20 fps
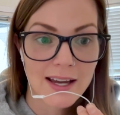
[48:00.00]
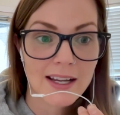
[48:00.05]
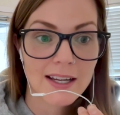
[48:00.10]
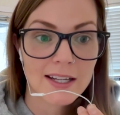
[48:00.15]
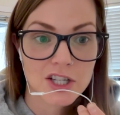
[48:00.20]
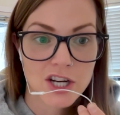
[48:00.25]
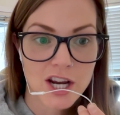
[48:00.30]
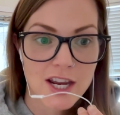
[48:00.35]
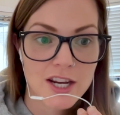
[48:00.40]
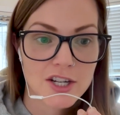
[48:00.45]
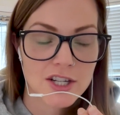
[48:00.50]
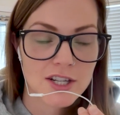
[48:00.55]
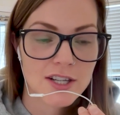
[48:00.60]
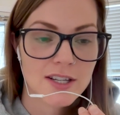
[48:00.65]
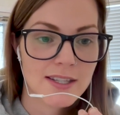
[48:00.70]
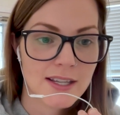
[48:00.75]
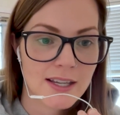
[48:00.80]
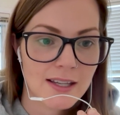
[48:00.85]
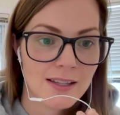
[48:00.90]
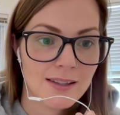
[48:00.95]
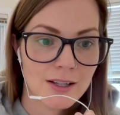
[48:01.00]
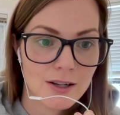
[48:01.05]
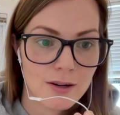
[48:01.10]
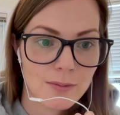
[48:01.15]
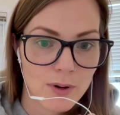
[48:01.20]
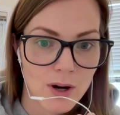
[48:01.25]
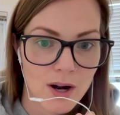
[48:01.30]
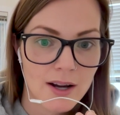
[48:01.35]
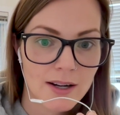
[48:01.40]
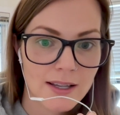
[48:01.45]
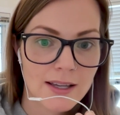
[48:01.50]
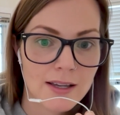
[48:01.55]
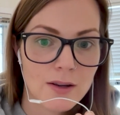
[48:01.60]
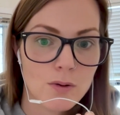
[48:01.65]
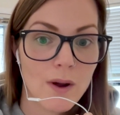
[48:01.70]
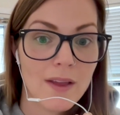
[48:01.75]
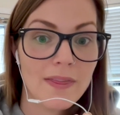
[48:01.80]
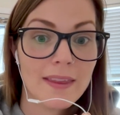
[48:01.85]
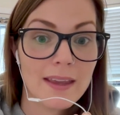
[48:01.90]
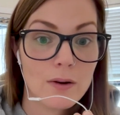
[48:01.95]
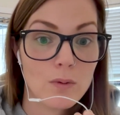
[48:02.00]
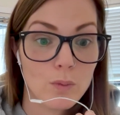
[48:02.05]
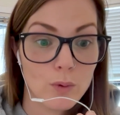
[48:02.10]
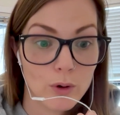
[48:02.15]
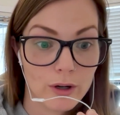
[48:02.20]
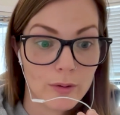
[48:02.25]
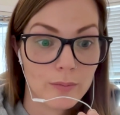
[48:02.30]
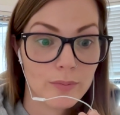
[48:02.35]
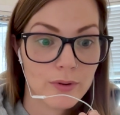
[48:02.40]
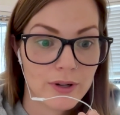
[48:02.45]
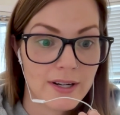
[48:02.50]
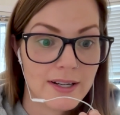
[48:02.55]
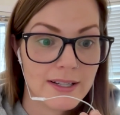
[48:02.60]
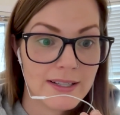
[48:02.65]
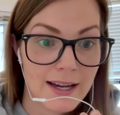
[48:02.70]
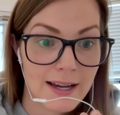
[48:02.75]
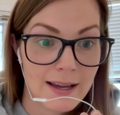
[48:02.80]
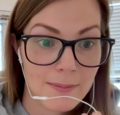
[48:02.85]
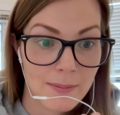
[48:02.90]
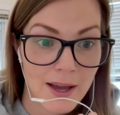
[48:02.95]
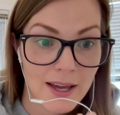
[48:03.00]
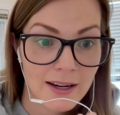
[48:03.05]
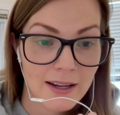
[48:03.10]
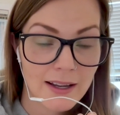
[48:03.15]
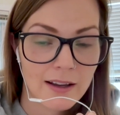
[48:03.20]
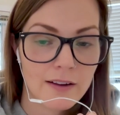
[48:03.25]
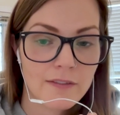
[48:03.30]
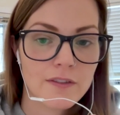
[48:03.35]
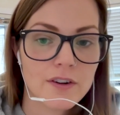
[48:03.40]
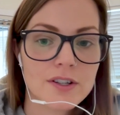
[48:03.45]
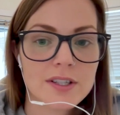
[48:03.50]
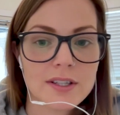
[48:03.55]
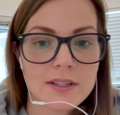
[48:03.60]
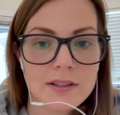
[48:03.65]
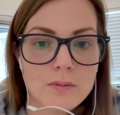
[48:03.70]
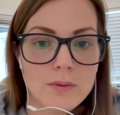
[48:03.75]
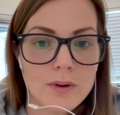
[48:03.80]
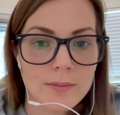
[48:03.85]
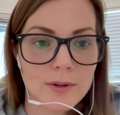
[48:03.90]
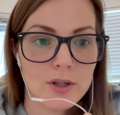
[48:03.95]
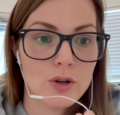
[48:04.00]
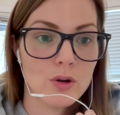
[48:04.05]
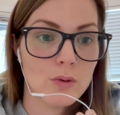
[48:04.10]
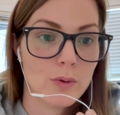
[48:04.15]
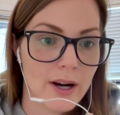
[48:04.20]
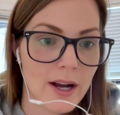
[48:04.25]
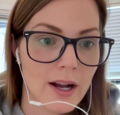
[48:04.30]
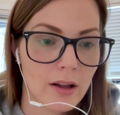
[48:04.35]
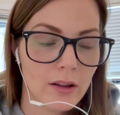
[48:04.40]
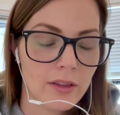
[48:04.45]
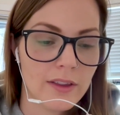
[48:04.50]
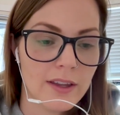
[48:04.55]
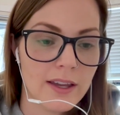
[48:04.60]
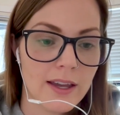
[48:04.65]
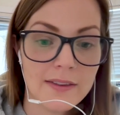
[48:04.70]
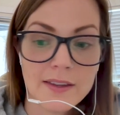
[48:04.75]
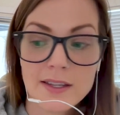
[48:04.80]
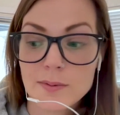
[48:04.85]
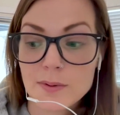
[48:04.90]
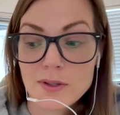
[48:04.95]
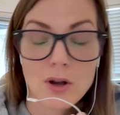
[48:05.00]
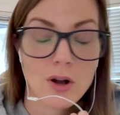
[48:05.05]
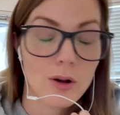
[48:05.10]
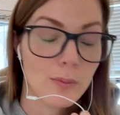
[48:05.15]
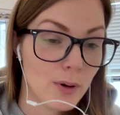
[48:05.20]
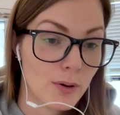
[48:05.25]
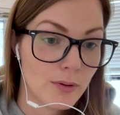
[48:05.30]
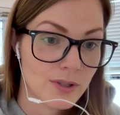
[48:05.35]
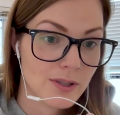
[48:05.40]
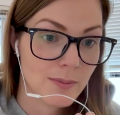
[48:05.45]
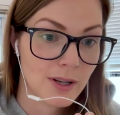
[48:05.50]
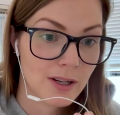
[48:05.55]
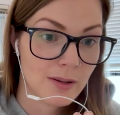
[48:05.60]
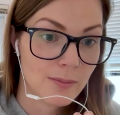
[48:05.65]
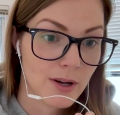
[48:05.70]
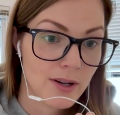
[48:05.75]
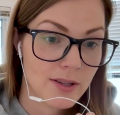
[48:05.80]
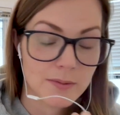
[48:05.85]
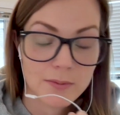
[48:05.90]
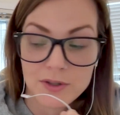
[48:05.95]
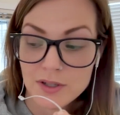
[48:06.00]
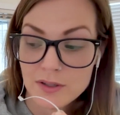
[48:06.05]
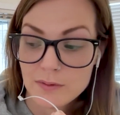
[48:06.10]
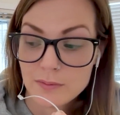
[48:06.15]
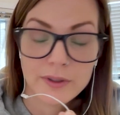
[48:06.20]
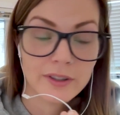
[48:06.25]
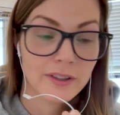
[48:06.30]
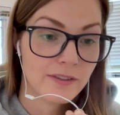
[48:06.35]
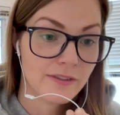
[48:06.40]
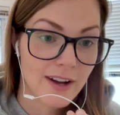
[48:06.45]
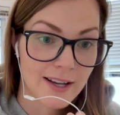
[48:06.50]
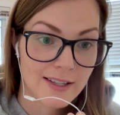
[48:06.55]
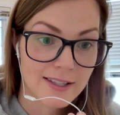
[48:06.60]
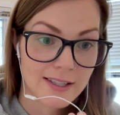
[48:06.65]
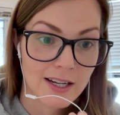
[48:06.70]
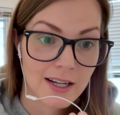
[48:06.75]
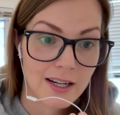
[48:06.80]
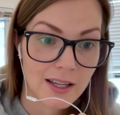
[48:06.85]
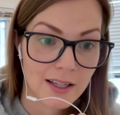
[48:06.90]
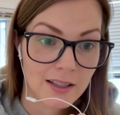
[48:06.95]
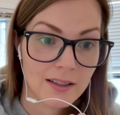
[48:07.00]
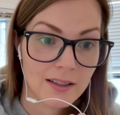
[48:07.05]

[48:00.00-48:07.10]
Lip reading: changes in their body when they were pre-diabetic versus the women who were healthy. And this was all post-menopause, which is really fascinating.